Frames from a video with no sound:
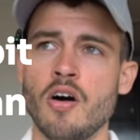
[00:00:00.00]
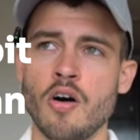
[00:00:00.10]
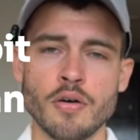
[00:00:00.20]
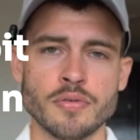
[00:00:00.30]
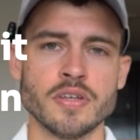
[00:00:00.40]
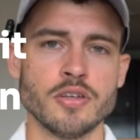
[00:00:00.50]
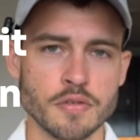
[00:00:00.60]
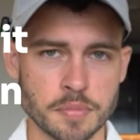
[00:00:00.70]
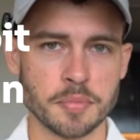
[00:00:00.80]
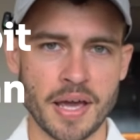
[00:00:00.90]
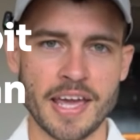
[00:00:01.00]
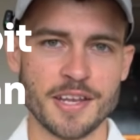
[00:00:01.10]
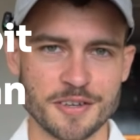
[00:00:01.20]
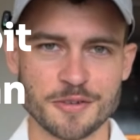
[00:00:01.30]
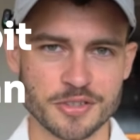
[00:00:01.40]
after you've been
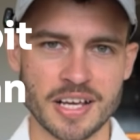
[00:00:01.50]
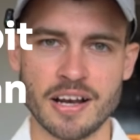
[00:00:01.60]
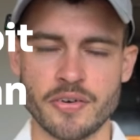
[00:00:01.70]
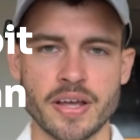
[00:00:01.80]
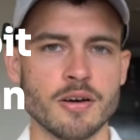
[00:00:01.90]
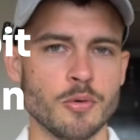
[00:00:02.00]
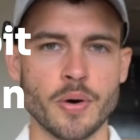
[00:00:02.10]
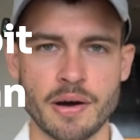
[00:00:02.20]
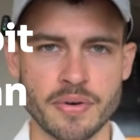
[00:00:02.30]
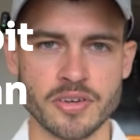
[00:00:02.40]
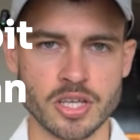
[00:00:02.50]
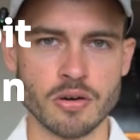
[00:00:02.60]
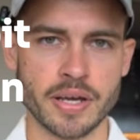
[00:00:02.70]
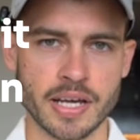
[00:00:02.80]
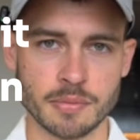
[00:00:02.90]
paid your salary or however
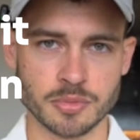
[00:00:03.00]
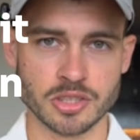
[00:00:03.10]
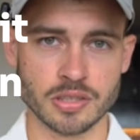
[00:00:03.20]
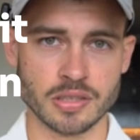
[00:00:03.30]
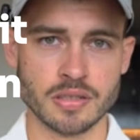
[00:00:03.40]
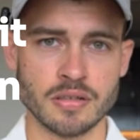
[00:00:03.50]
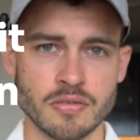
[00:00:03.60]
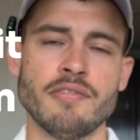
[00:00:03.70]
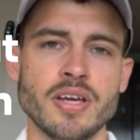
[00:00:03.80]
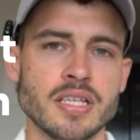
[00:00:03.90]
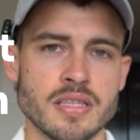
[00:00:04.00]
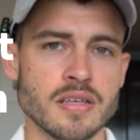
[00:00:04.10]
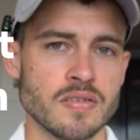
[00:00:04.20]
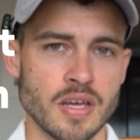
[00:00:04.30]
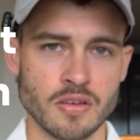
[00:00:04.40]
your income is earned, invest
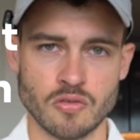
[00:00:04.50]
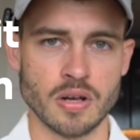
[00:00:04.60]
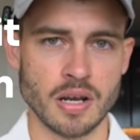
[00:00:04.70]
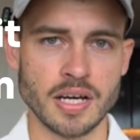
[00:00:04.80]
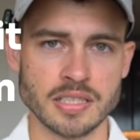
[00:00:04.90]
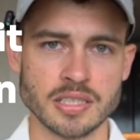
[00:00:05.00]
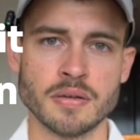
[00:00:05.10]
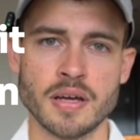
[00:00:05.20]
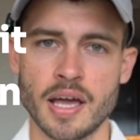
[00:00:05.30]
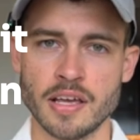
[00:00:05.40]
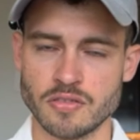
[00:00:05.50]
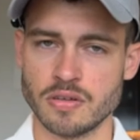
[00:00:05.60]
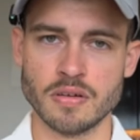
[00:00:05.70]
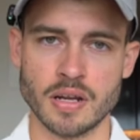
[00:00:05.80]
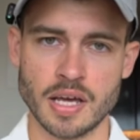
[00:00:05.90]
this into a LISA as
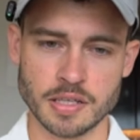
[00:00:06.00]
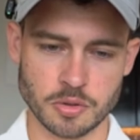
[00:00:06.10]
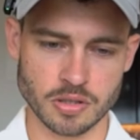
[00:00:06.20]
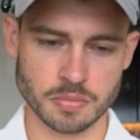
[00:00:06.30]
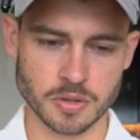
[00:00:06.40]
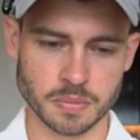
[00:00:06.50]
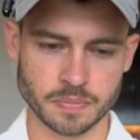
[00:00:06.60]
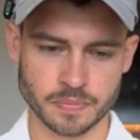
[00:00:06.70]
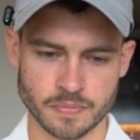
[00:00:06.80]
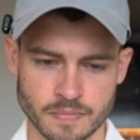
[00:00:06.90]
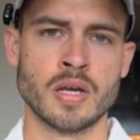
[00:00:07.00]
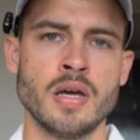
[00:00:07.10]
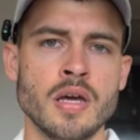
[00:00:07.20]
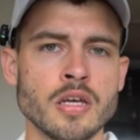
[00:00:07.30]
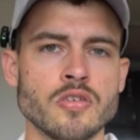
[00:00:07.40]
soon as possible.
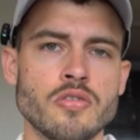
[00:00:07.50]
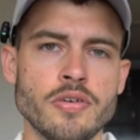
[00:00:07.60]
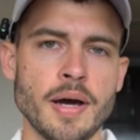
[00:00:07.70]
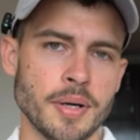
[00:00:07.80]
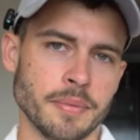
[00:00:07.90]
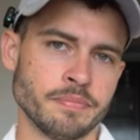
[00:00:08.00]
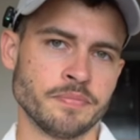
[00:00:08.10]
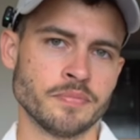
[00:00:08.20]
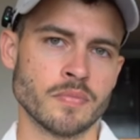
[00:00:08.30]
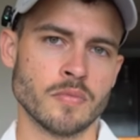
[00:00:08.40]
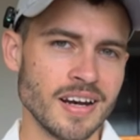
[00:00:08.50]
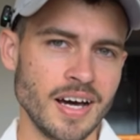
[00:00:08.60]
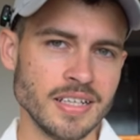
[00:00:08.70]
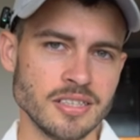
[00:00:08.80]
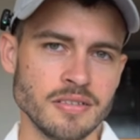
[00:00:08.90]
So to wrap up, the
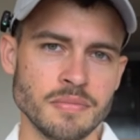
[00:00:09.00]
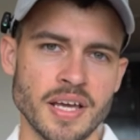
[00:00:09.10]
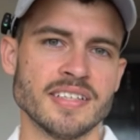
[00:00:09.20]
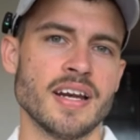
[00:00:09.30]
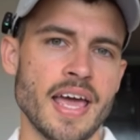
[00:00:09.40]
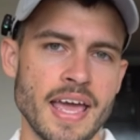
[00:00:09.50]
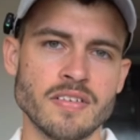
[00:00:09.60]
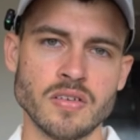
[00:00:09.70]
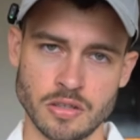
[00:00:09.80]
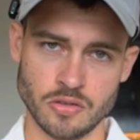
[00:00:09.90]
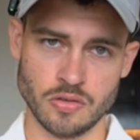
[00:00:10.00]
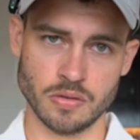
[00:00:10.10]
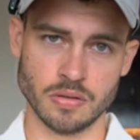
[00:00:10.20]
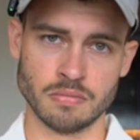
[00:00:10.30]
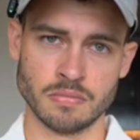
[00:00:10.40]
LISA is an excellent
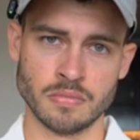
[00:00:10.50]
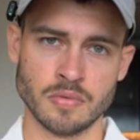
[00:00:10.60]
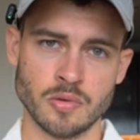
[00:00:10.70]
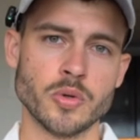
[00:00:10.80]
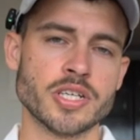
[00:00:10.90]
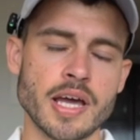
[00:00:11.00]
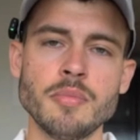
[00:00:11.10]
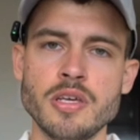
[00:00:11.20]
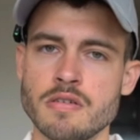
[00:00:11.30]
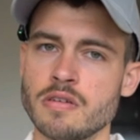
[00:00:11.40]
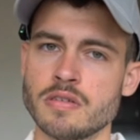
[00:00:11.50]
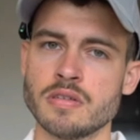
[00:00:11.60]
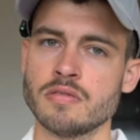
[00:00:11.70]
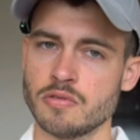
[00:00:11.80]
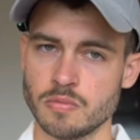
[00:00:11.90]
tool which can be used
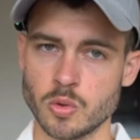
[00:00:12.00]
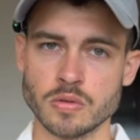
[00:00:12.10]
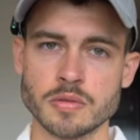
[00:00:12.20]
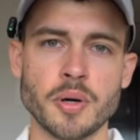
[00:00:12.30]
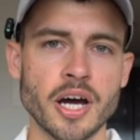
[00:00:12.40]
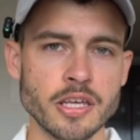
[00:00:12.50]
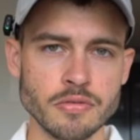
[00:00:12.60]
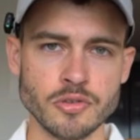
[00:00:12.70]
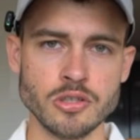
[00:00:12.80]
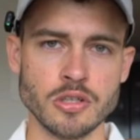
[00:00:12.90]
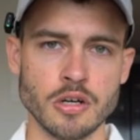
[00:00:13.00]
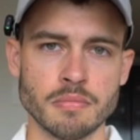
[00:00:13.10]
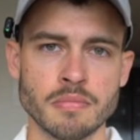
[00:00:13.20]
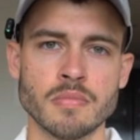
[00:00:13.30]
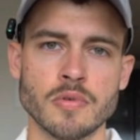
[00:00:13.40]
towards buying your first
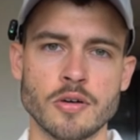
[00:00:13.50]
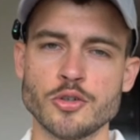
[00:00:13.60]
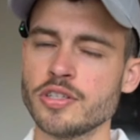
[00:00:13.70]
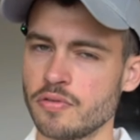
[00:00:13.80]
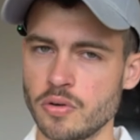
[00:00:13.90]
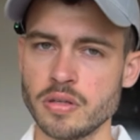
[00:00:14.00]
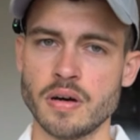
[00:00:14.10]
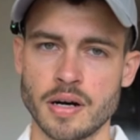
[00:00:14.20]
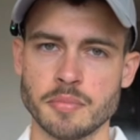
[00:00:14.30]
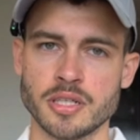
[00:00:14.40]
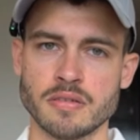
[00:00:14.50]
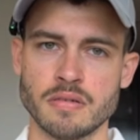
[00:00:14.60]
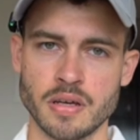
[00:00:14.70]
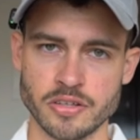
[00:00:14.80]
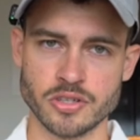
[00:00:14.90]
home or just for retirement
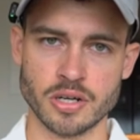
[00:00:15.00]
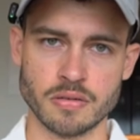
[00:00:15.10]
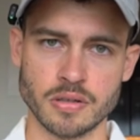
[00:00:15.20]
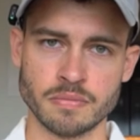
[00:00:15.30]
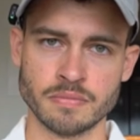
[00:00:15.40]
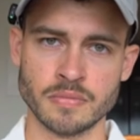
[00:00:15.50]
in general.